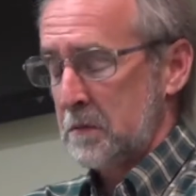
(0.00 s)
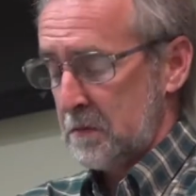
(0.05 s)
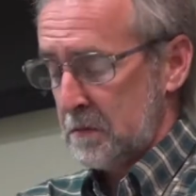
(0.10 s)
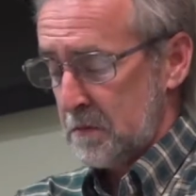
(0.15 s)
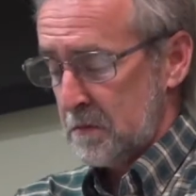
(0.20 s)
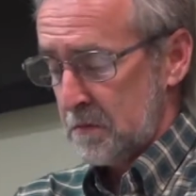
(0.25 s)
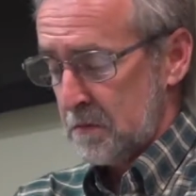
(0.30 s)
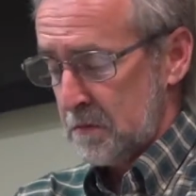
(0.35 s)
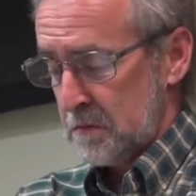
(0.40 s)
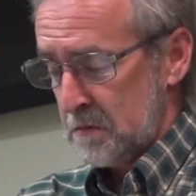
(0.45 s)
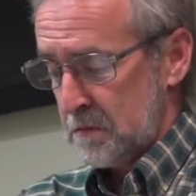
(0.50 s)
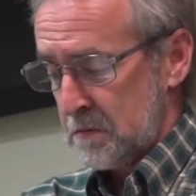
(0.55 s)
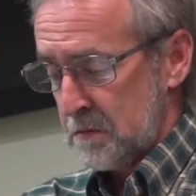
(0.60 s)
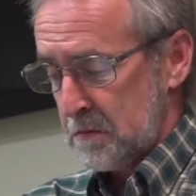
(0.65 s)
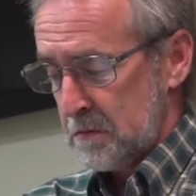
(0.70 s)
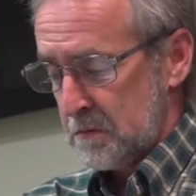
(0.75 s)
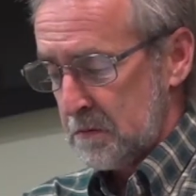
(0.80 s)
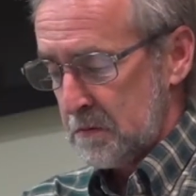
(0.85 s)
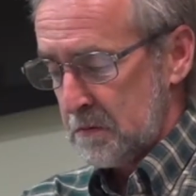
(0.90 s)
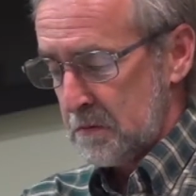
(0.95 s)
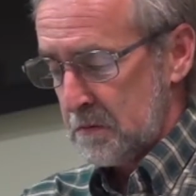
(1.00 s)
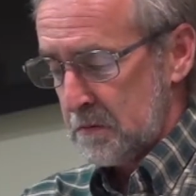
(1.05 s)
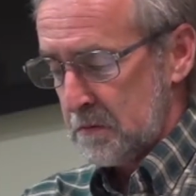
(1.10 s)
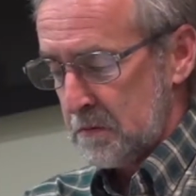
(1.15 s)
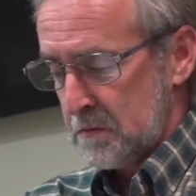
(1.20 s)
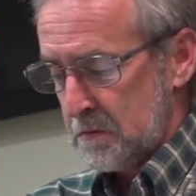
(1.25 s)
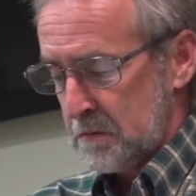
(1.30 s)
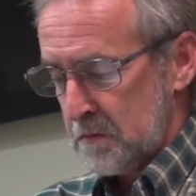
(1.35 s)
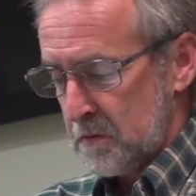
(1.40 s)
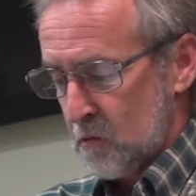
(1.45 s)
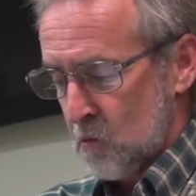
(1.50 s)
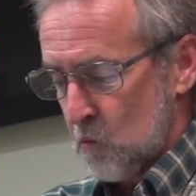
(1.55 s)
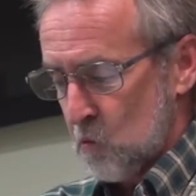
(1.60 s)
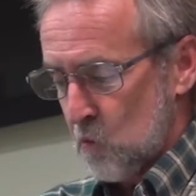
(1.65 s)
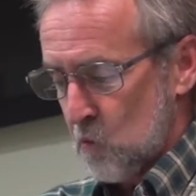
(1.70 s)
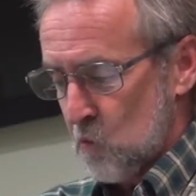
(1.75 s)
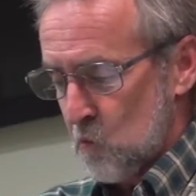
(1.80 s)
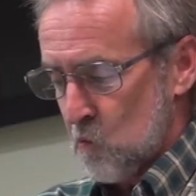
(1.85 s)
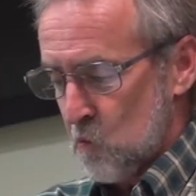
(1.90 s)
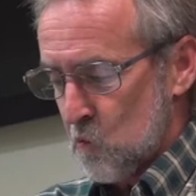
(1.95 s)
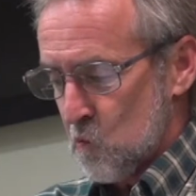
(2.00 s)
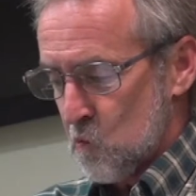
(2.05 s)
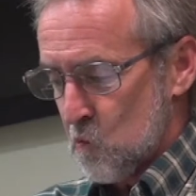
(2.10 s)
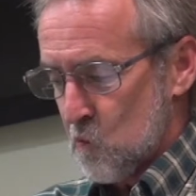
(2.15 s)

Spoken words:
[no speech]